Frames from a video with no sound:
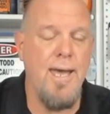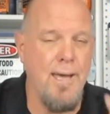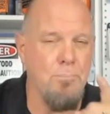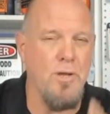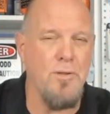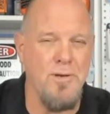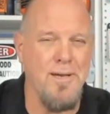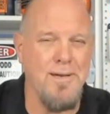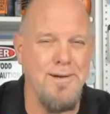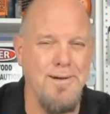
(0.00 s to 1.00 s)

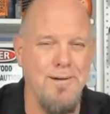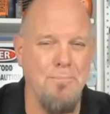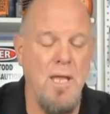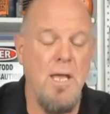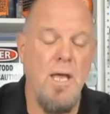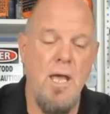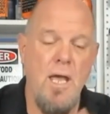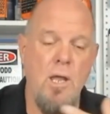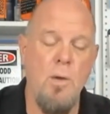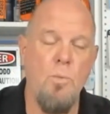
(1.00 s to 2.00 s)
@brother.com,
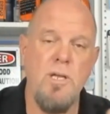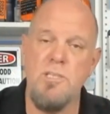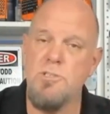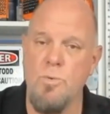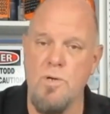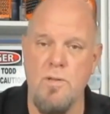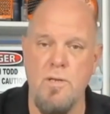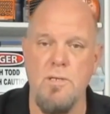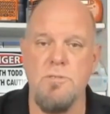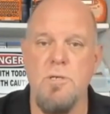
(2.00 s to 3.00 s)
and we'll get you one of
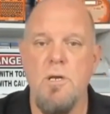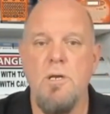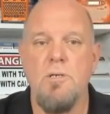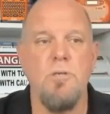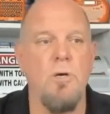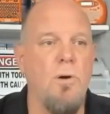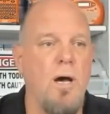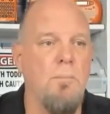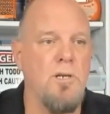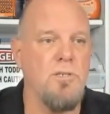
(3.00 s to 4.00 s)
these. So
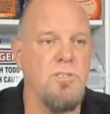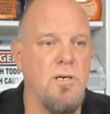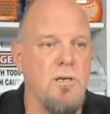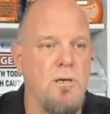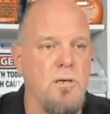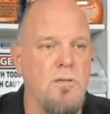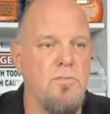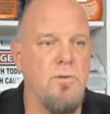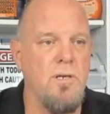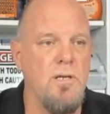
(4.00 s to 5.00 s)
I'm going to share
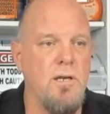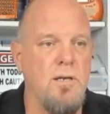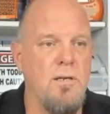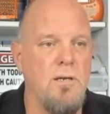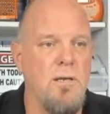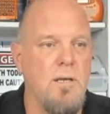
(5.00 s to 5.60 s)
the screen again.